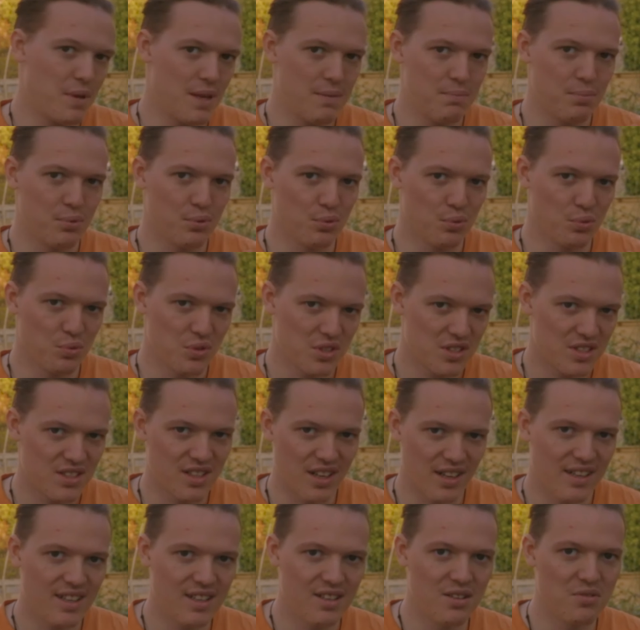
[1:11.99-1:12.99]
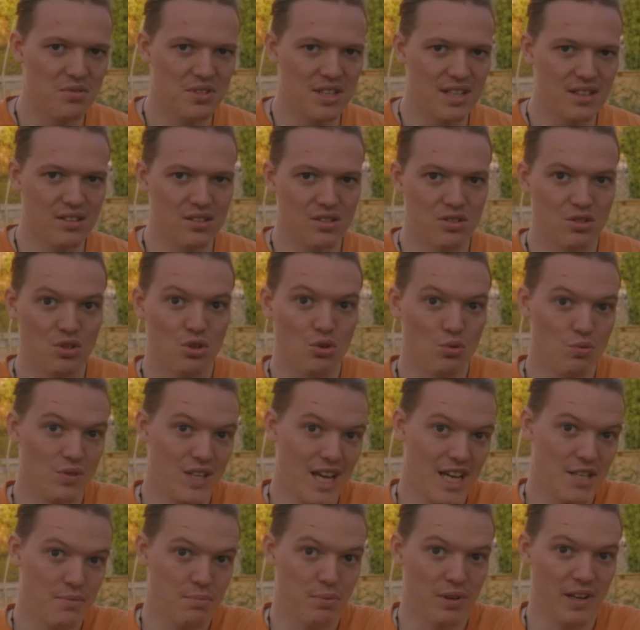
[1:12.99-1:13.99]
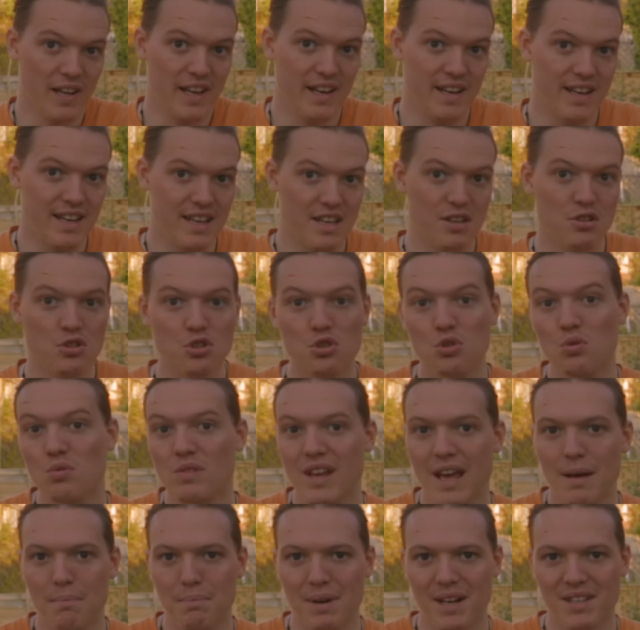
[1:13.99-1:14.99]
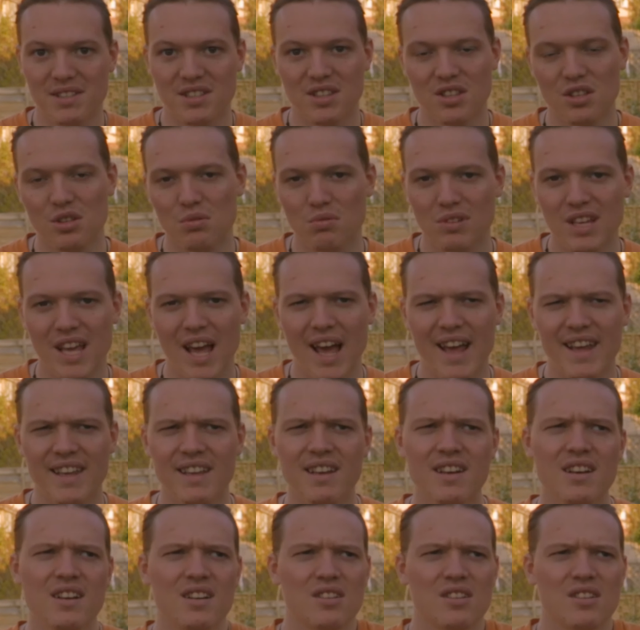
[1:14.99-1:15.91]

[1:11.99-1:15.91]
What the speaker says: people stuck in New Zealand who desperately need to get back to the UK.